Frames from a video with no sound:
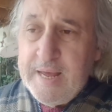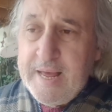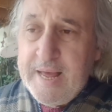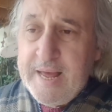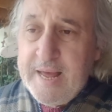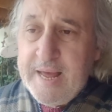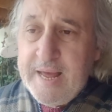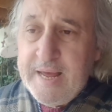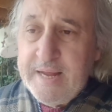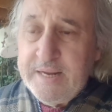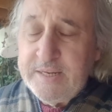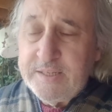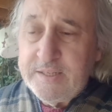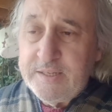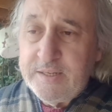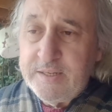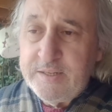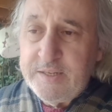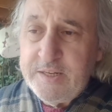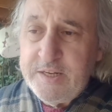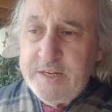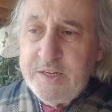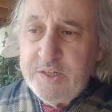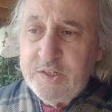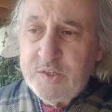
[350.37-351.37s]
And
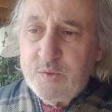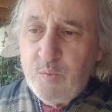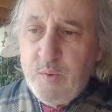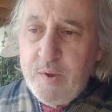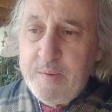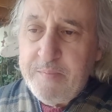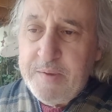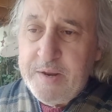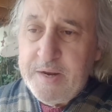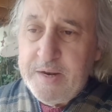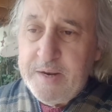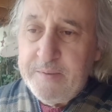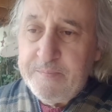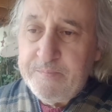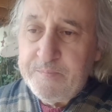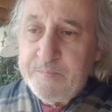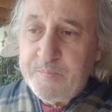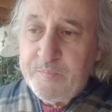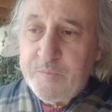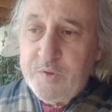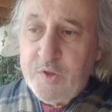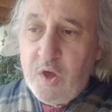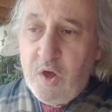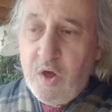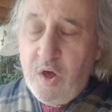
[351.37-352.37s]
these women
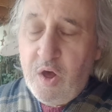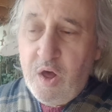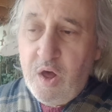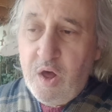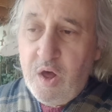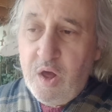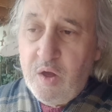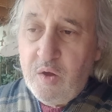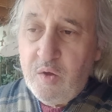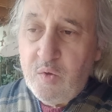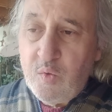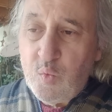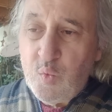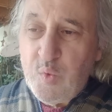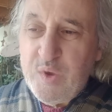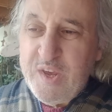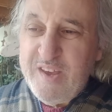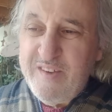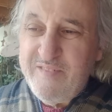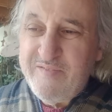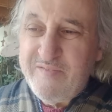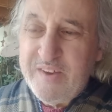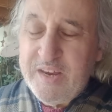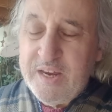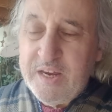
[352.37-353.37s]
are
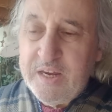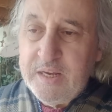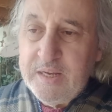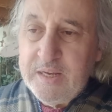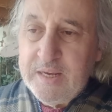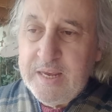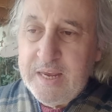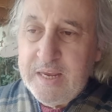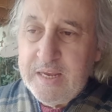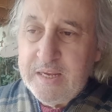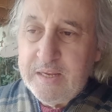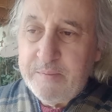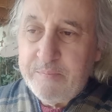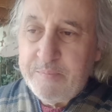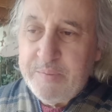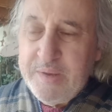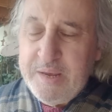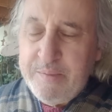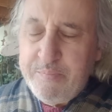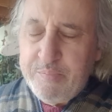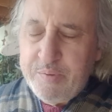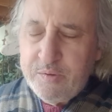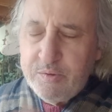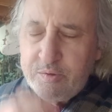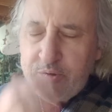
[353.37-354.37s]
weaving
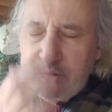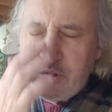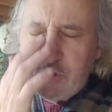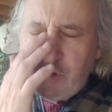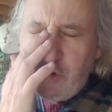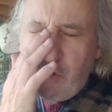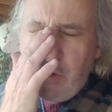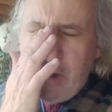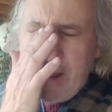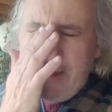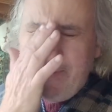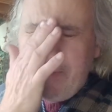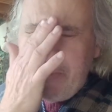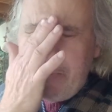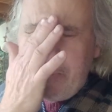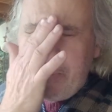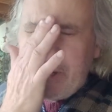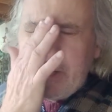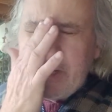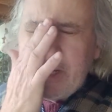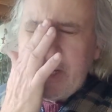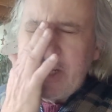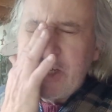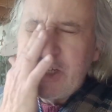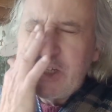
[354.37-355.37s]
people's or
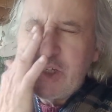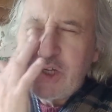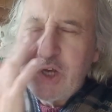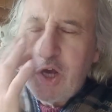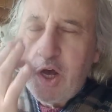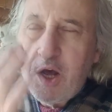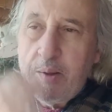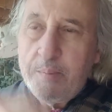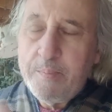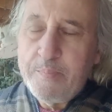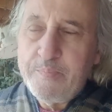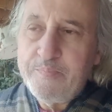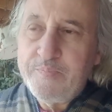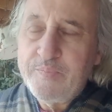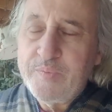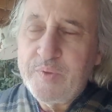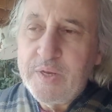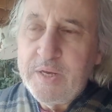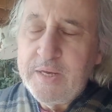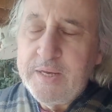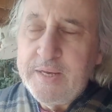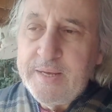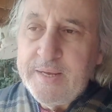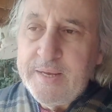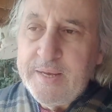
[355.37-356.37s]
everybody's
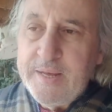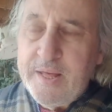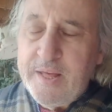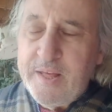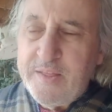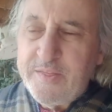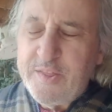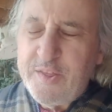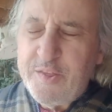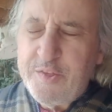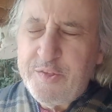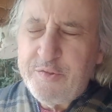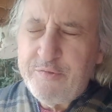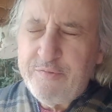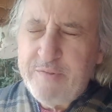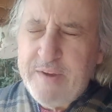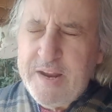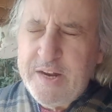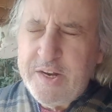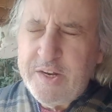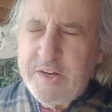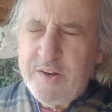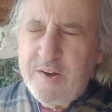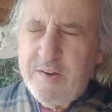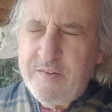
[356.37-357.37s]
the
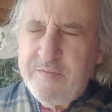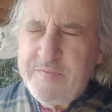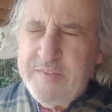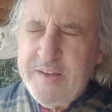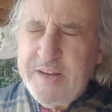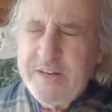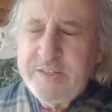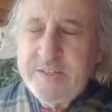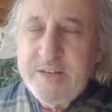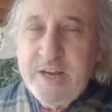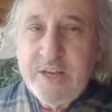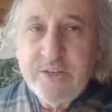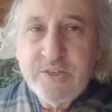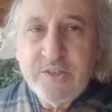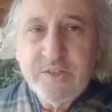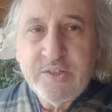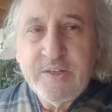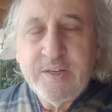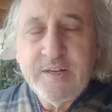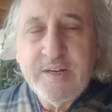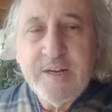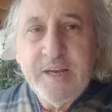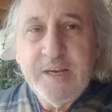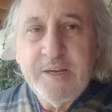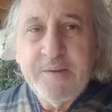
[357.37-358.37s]
thread of their
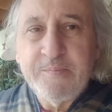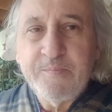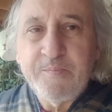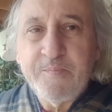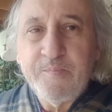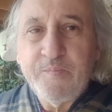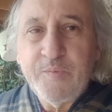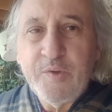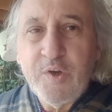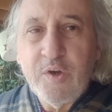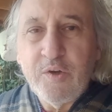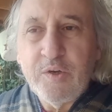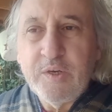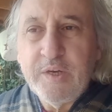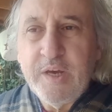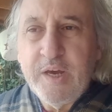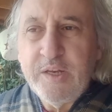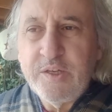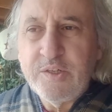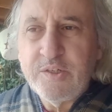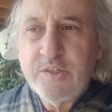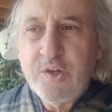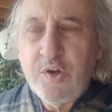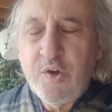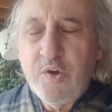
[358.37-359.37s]
destiny. Okay,
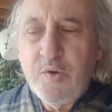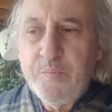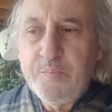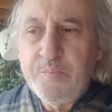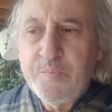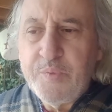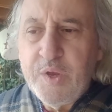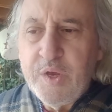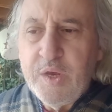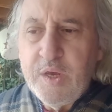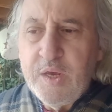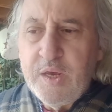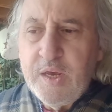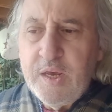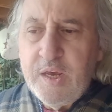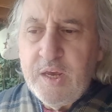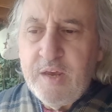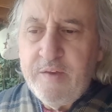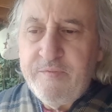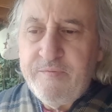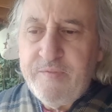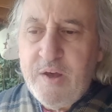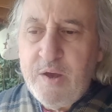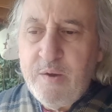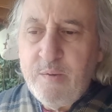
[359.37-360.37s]
so
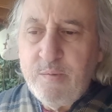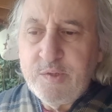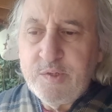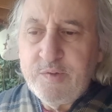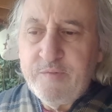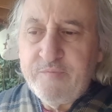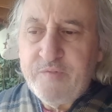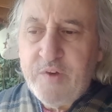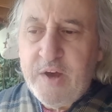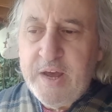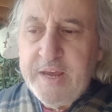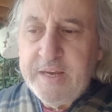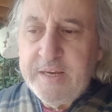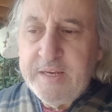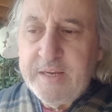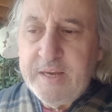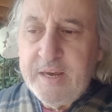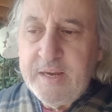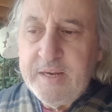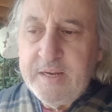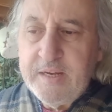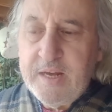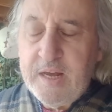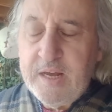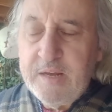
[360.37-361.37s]
if I was a
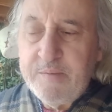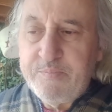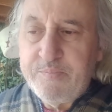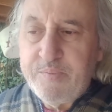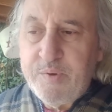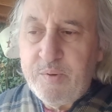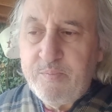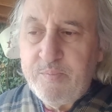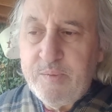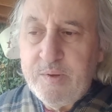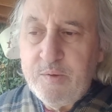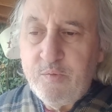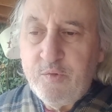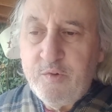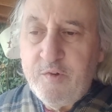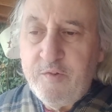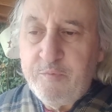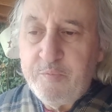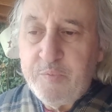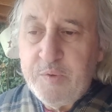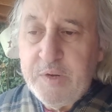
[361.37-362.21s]
Viking, I probably would have